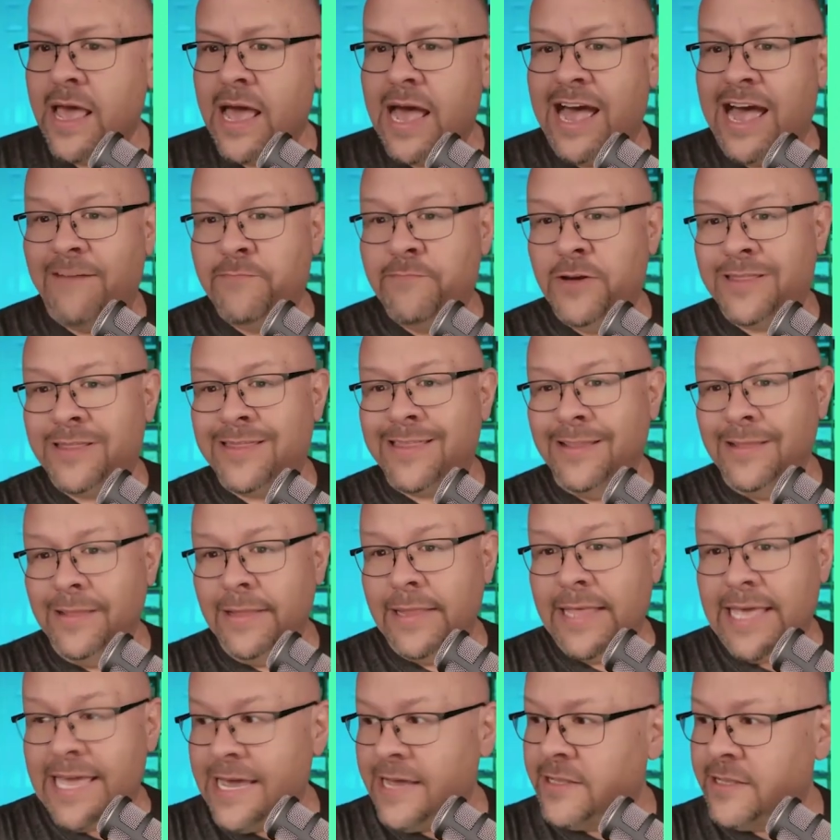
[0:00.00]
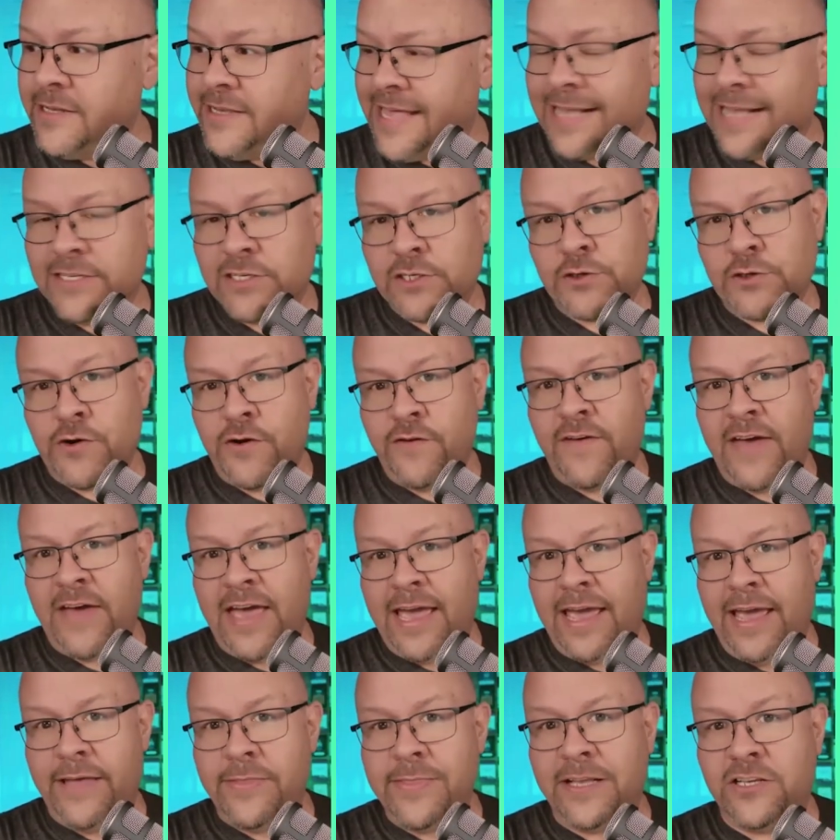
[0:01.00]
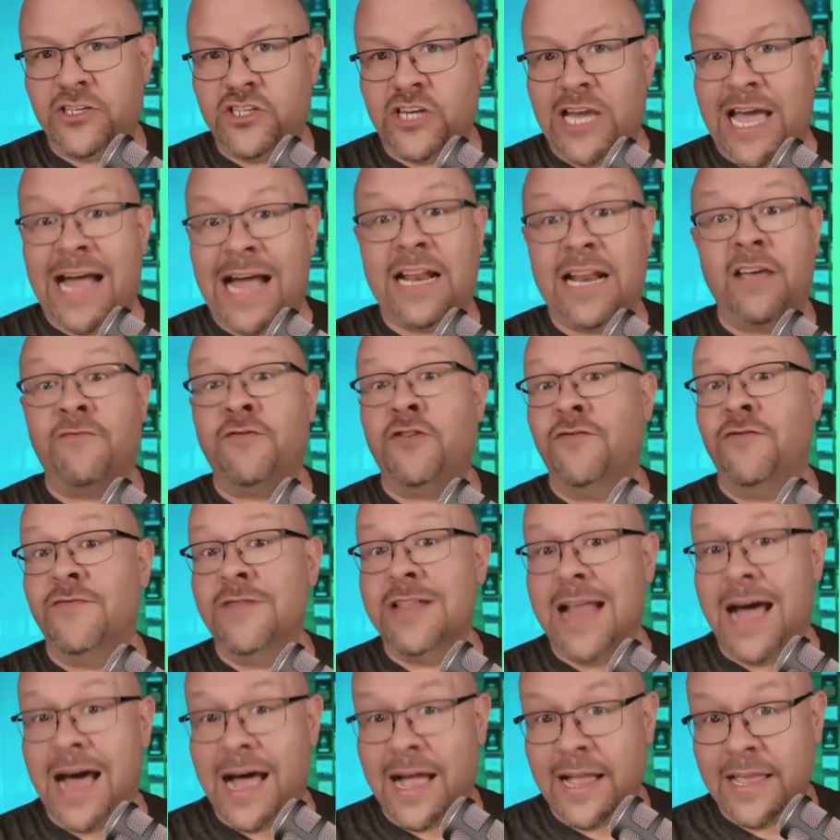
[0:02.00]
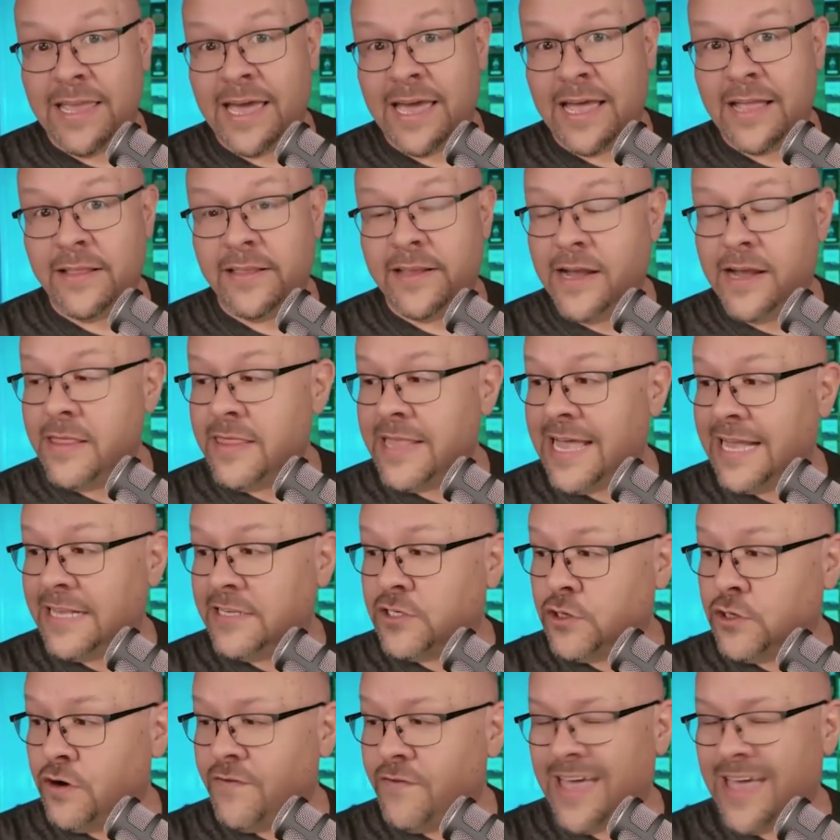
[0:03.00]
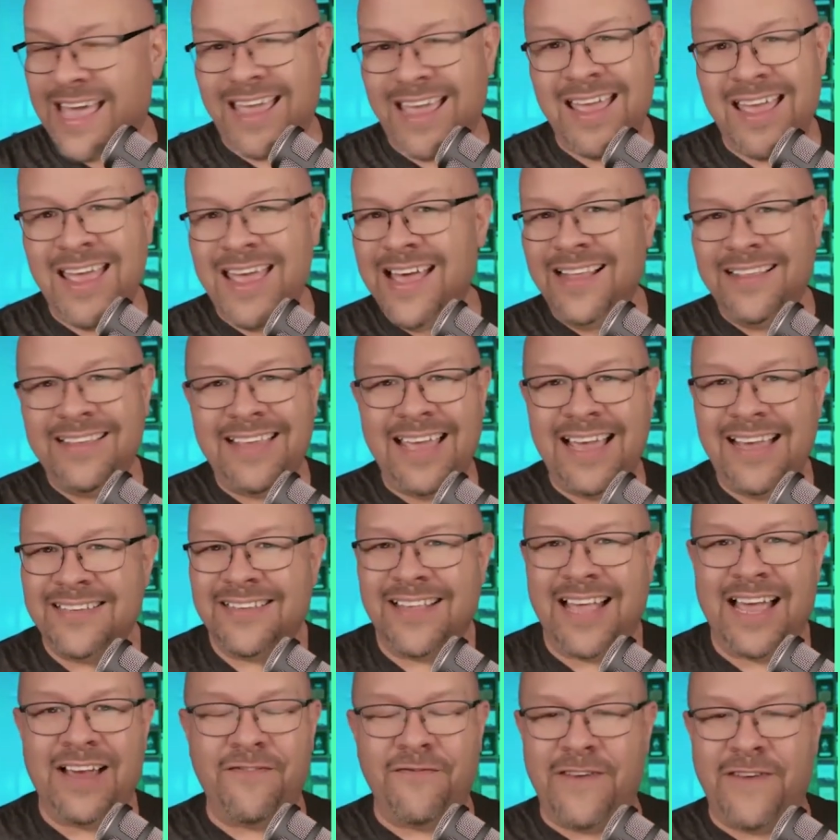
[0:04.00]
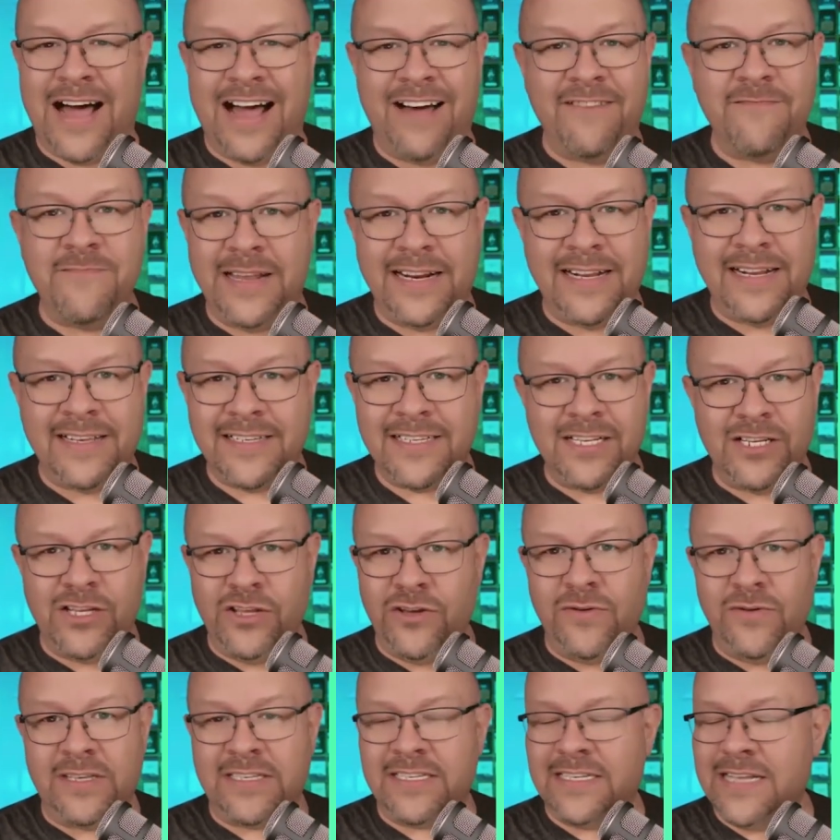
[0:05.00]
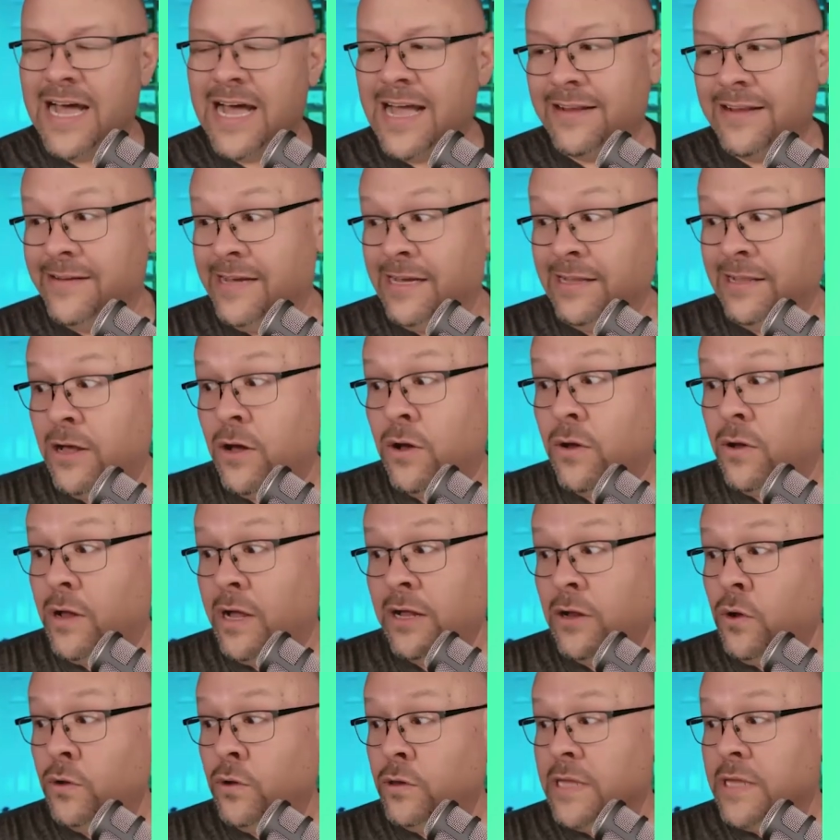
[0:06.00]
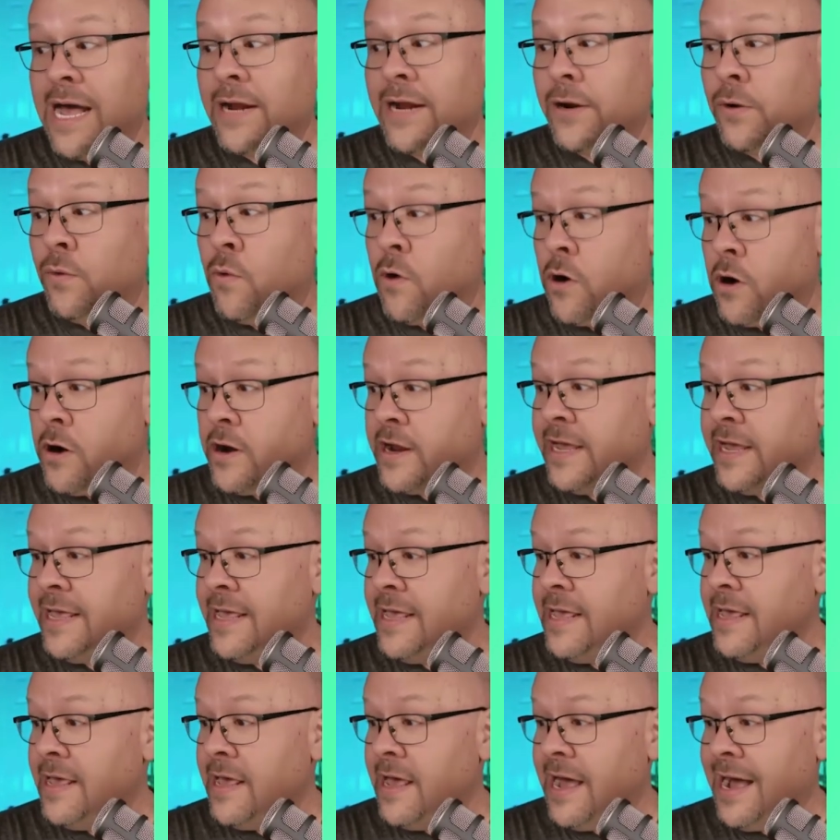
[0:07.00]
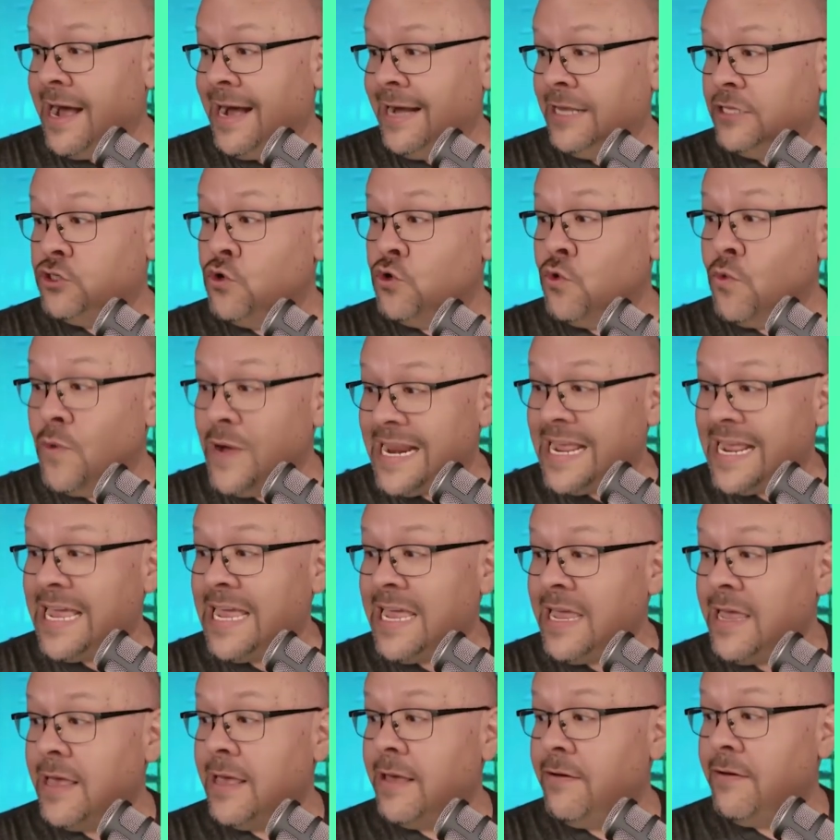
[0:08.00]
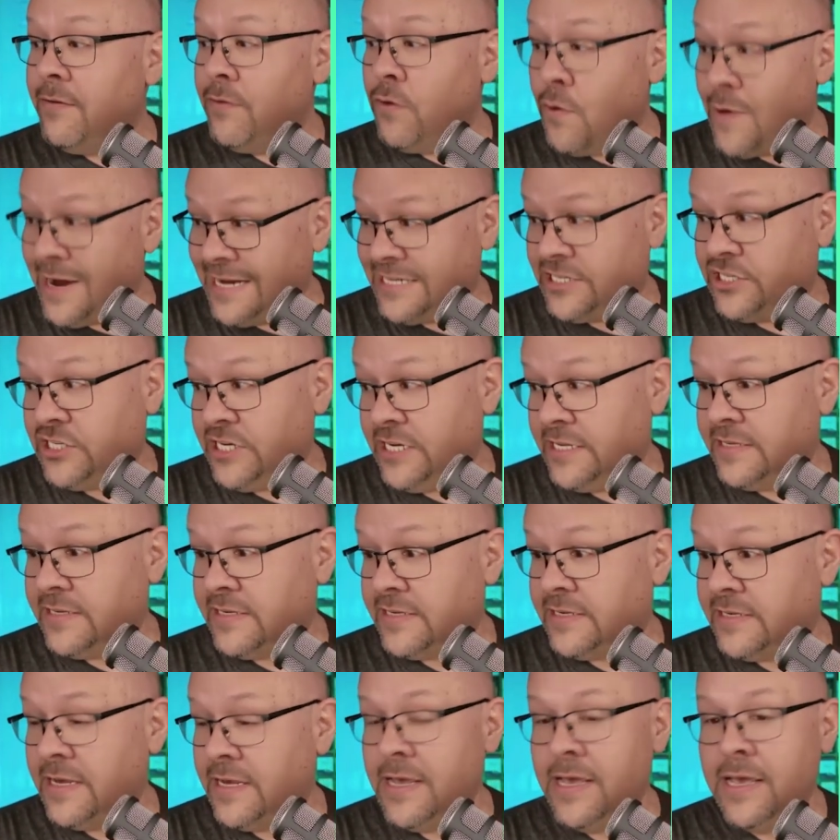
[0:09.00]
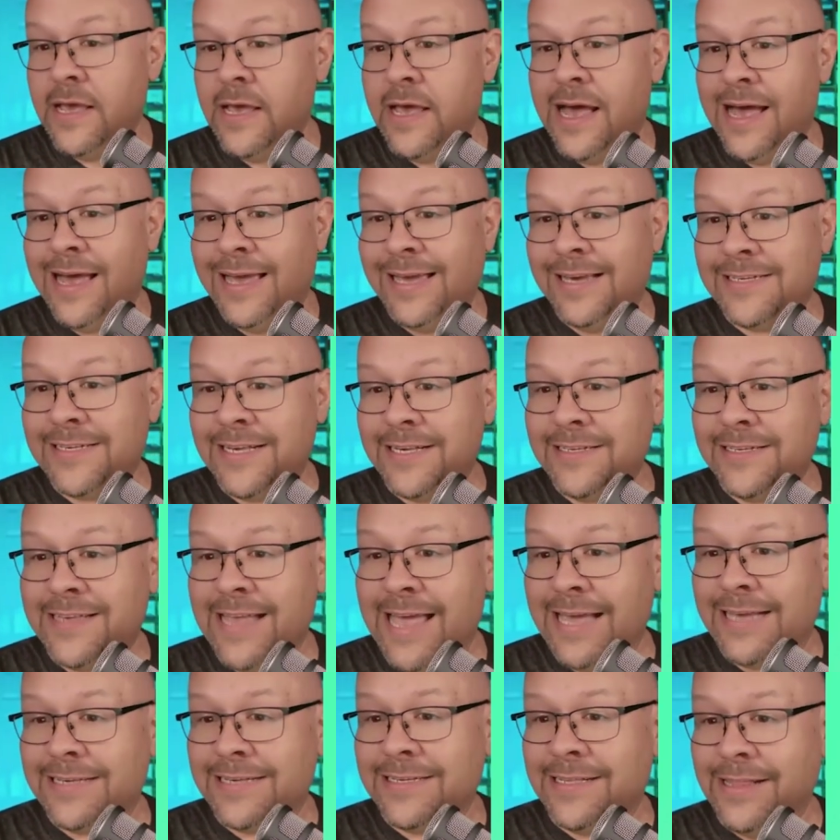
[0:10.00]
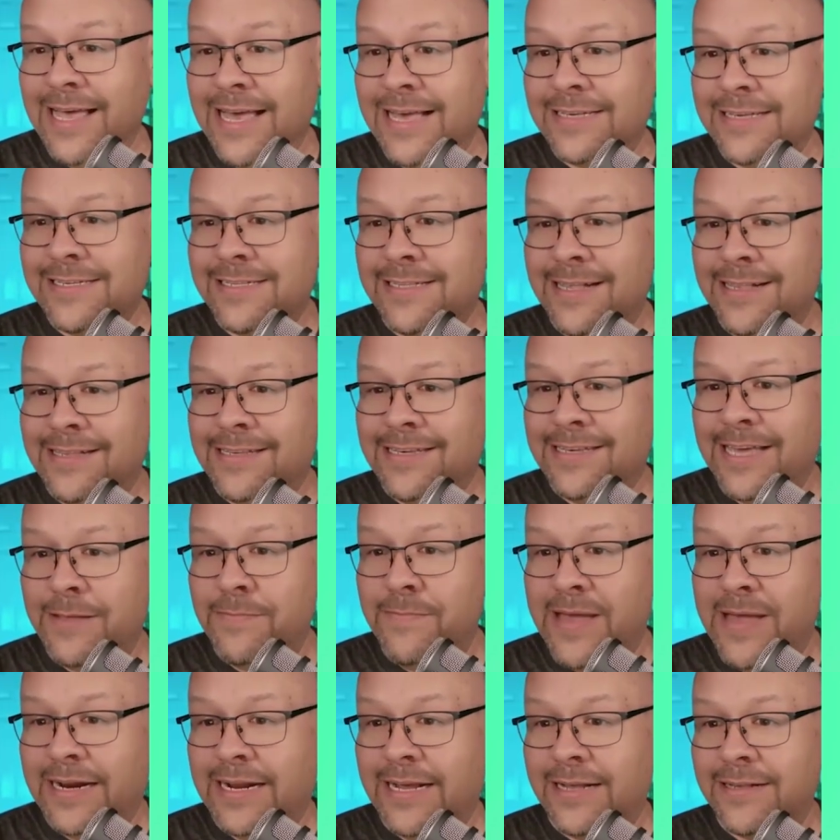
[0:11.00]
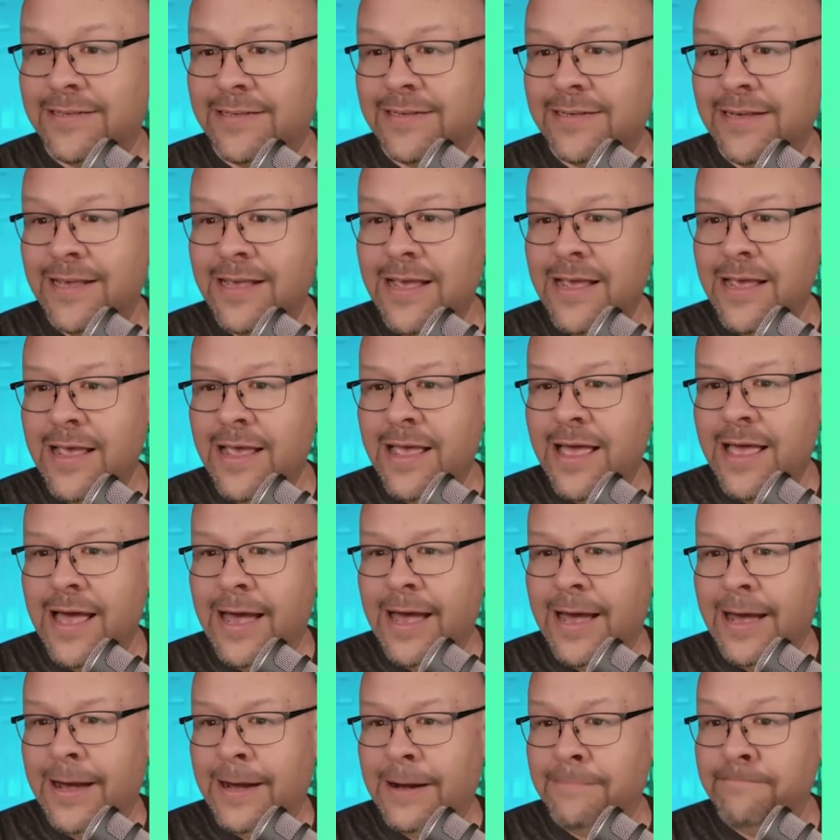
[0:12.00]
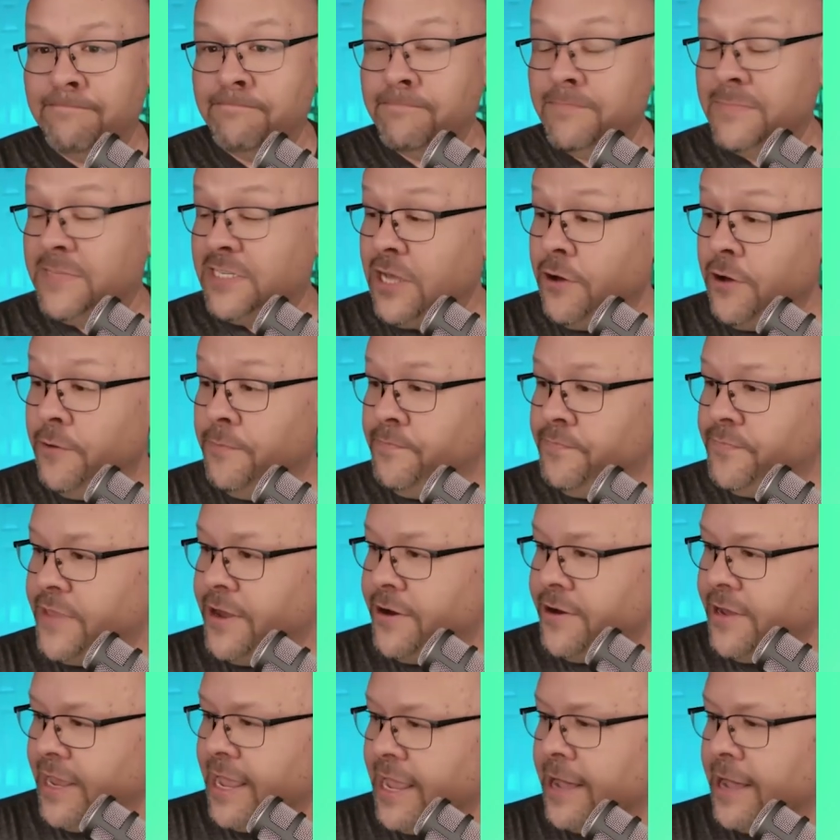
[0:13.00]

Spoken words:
I put the link to that survey in the chat. If you've not yet done that survey, it takes like 5 minutes to do. It's not a whole lot of work. 20 questions. He says takes less than 10 minutes. So there you